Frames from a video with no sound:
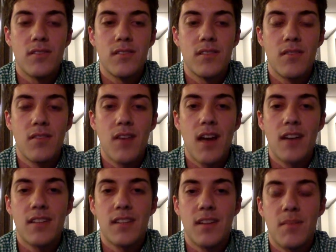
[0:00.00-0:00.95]
So they're not
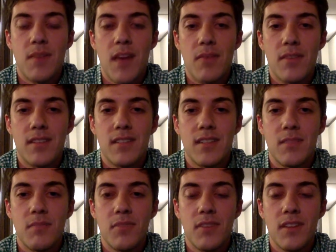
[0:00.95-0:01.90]
just going to be able to
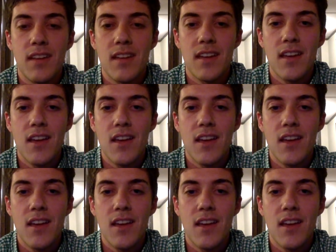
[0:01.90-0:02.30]
simply